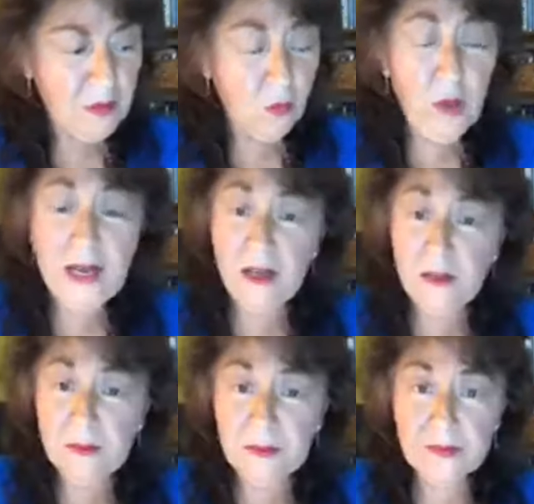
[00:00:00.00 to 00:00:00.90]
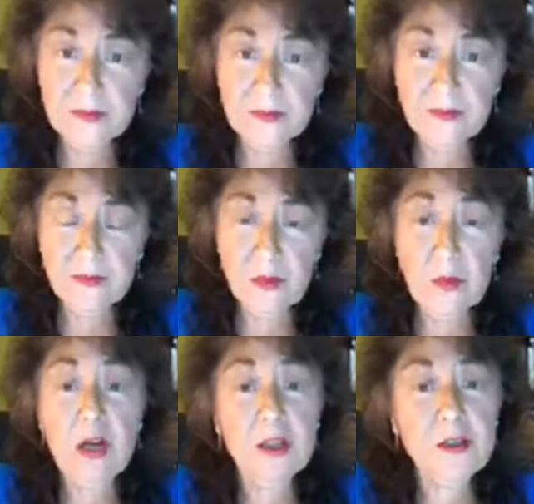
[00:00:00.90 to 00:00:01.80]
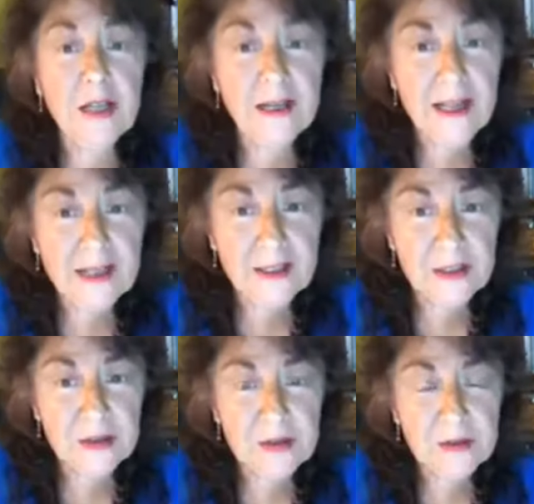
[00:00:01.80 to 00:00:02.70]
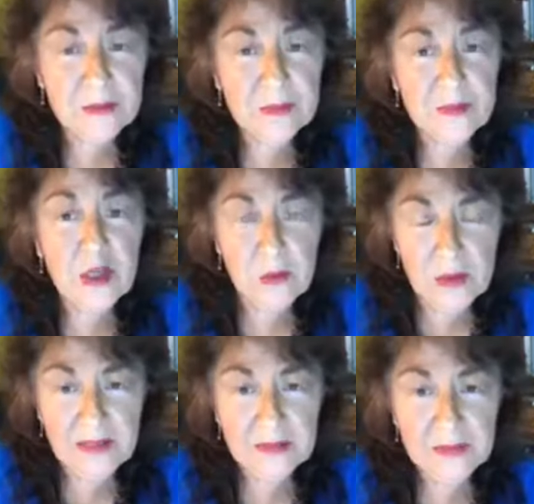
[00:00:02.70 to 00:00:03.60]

Well, we all know how that goes, don't we?